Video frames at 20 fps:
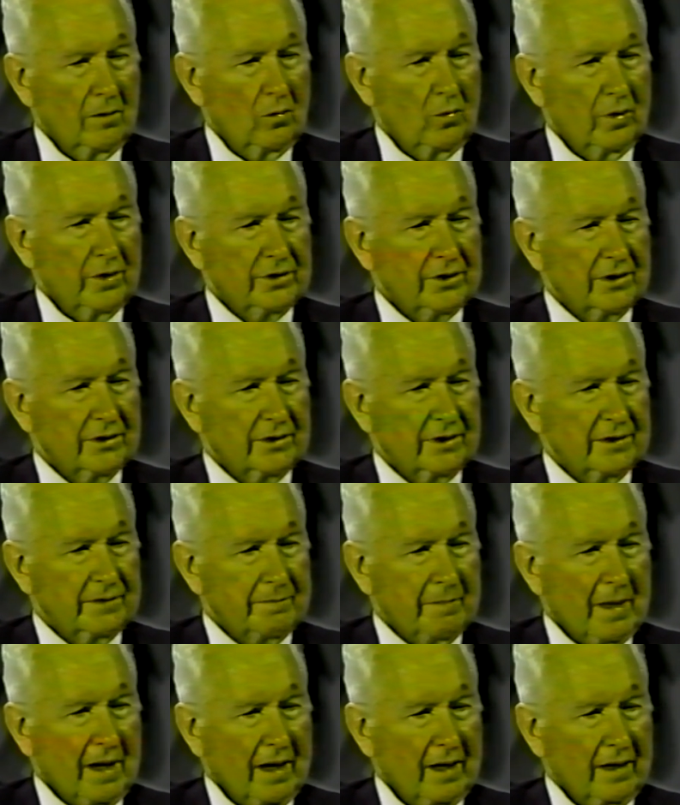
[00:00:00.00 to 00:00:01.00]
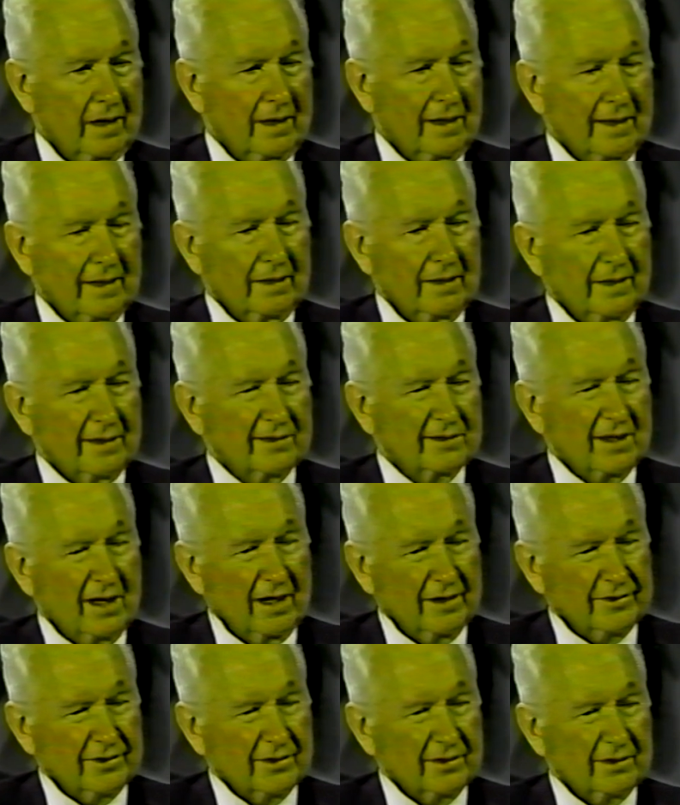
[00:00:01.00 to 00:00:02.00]
which is his body, and his
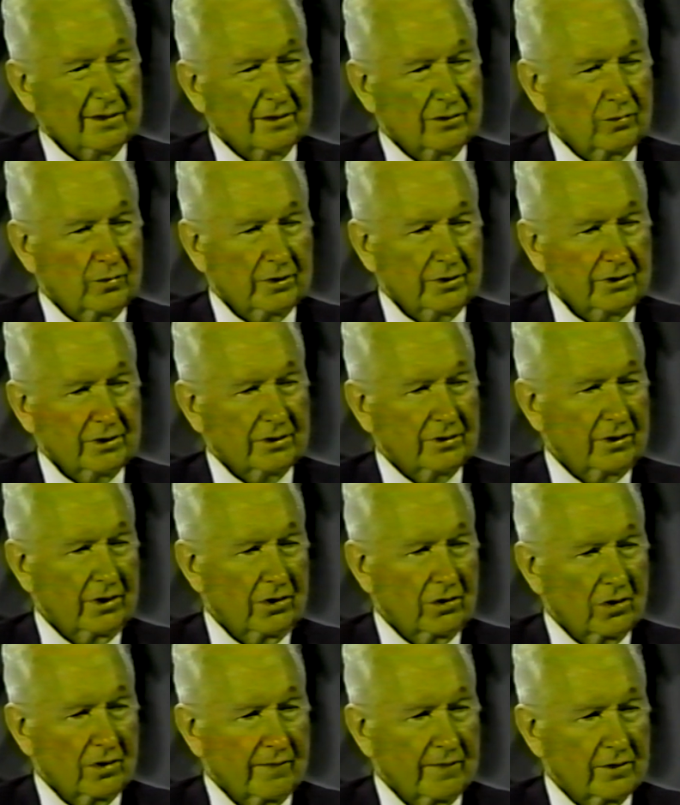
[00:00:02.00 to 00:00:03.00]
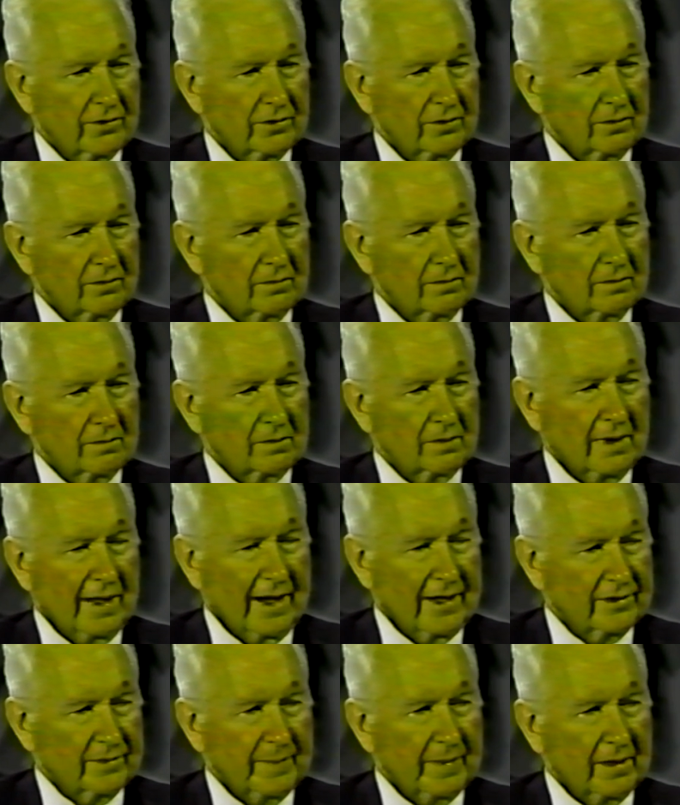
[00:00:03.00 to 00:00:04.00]
consciousness, which is the universal
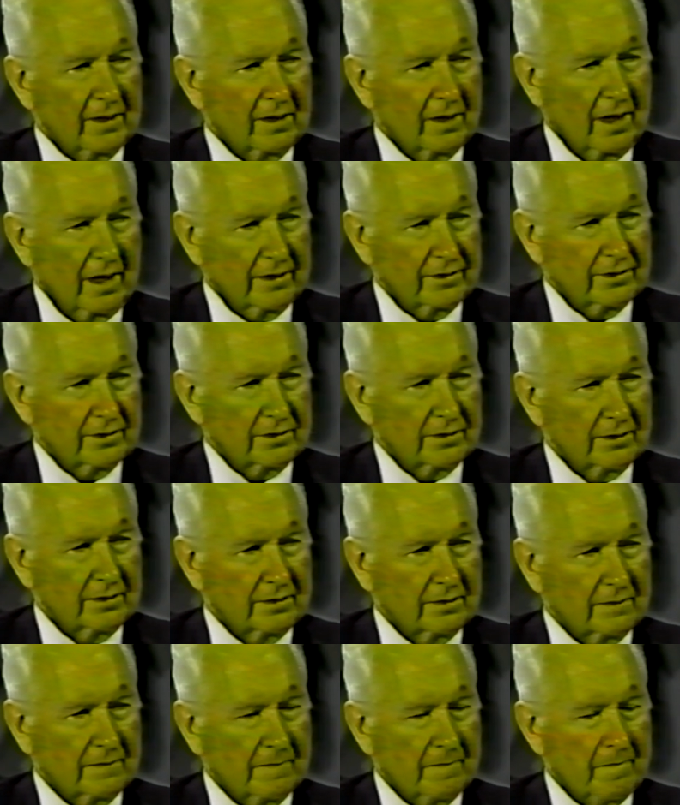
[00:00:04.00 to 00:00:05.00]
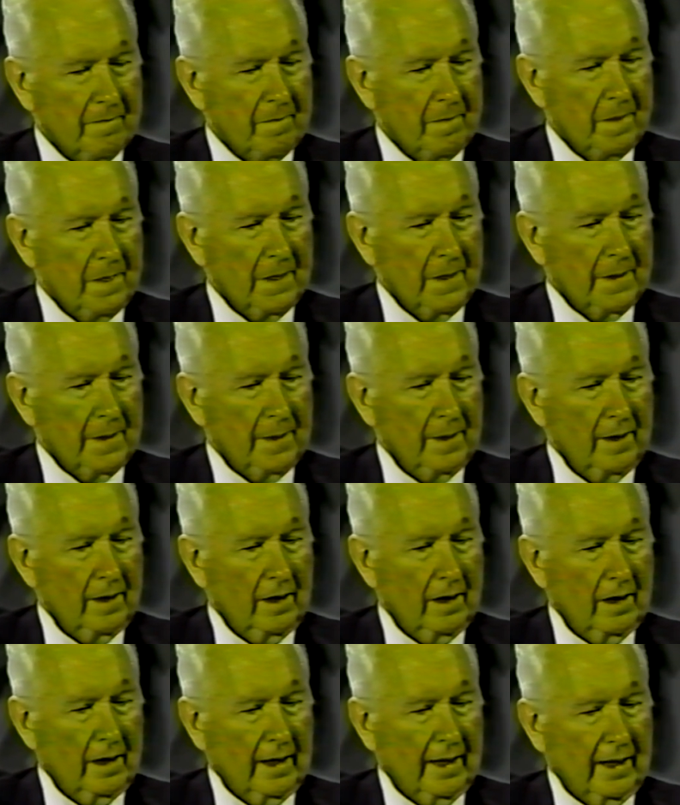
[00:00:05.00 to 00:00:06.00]
cosmic consciousness,
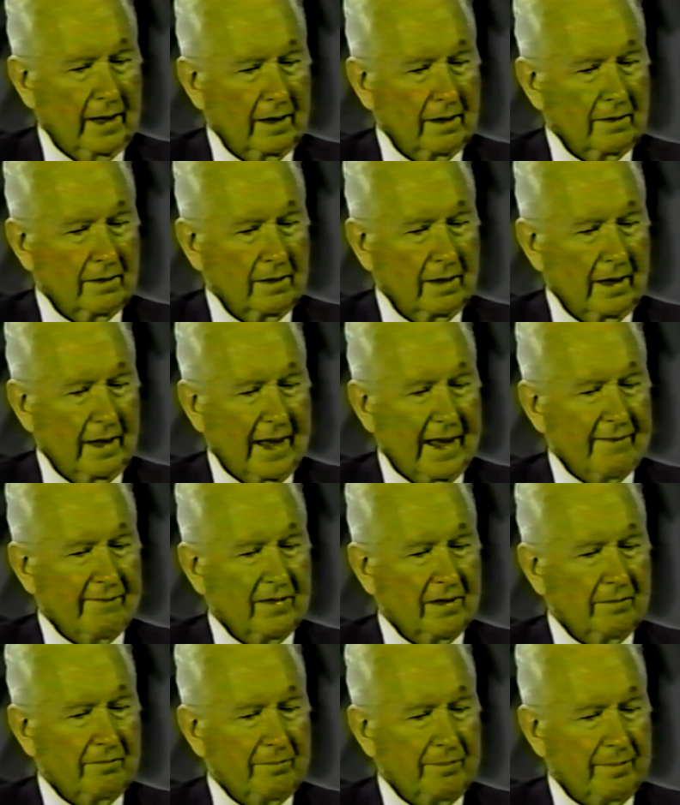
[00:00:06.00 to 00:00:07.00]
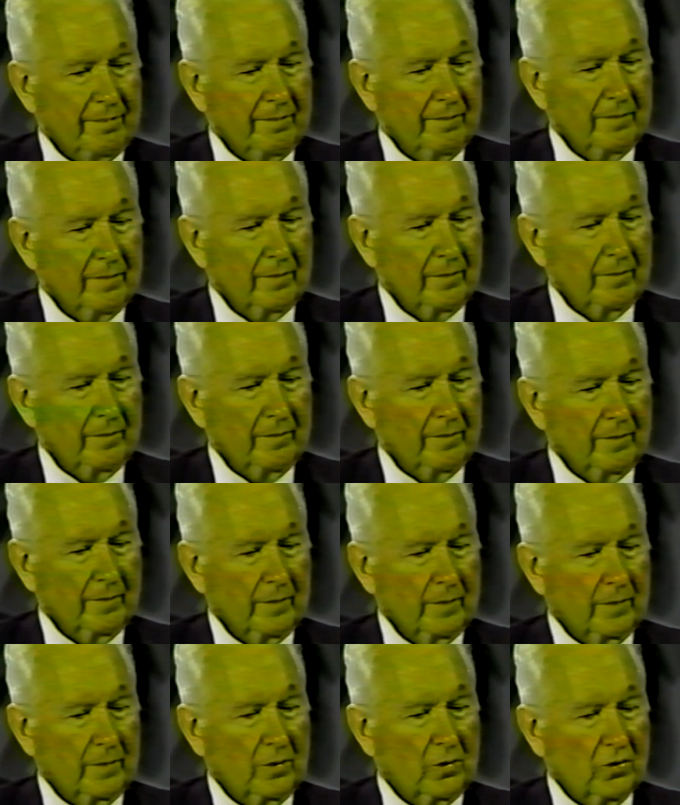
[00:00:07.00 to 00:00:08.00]
and having
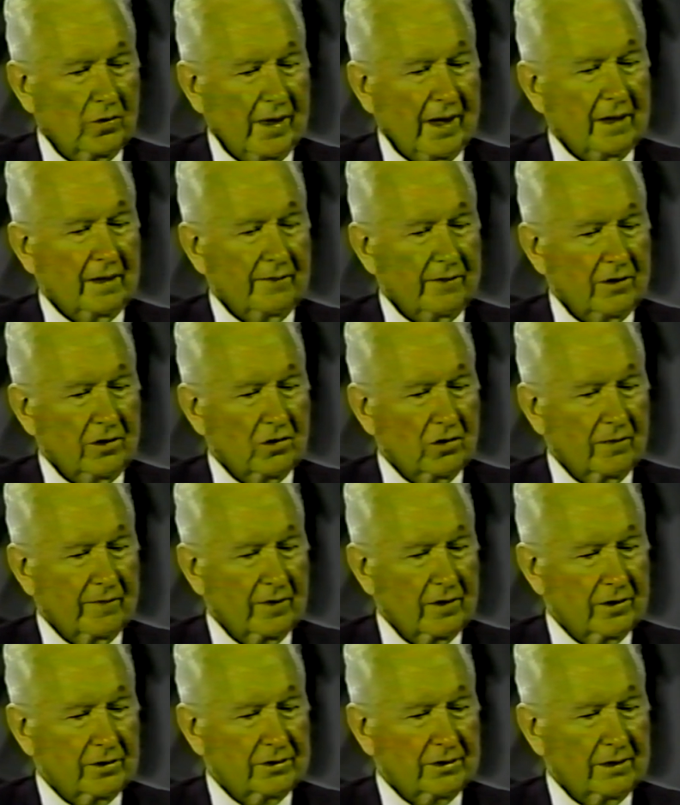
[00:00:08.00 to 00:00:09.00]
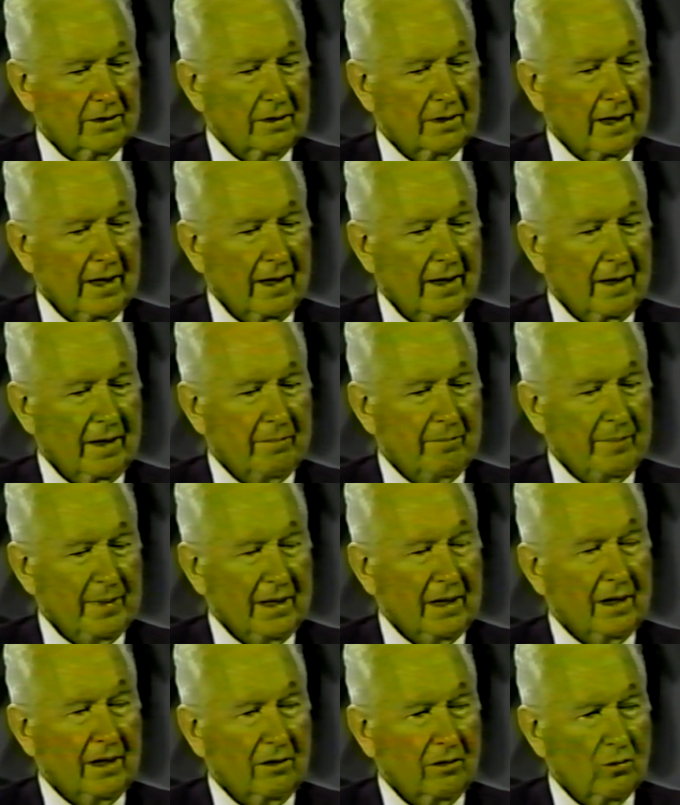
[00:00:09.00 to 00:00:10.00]
created the universe and
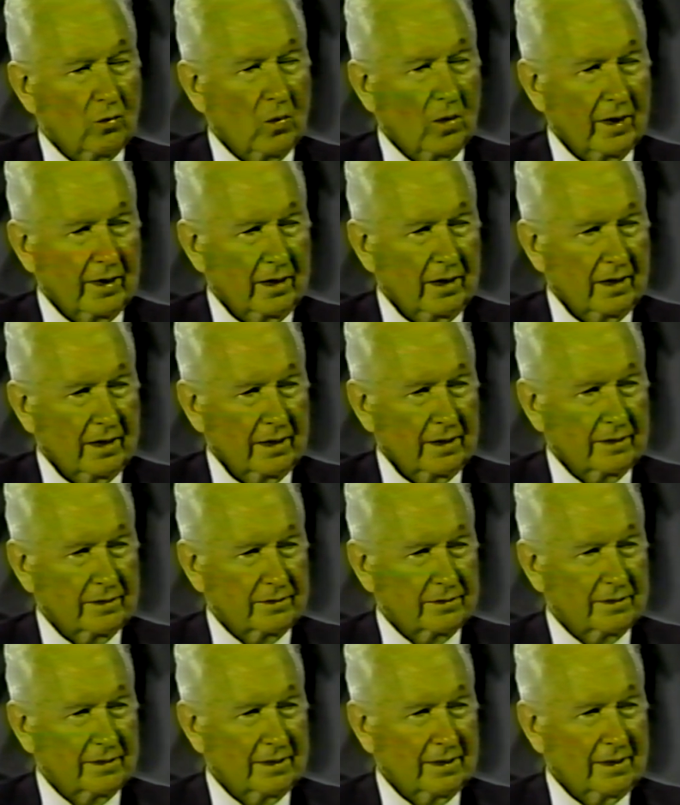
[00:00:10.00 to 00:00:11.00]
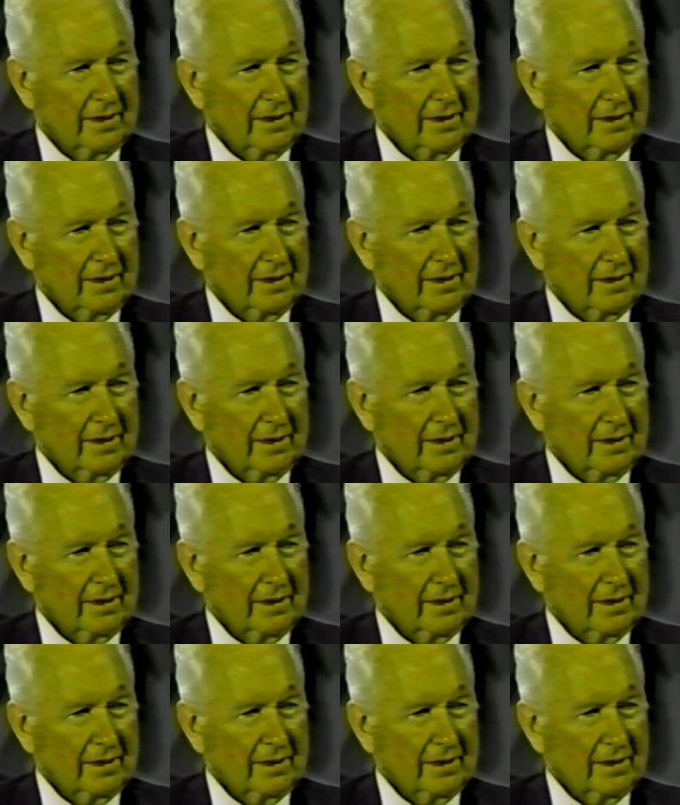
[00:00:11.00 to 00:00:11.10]
being what he is,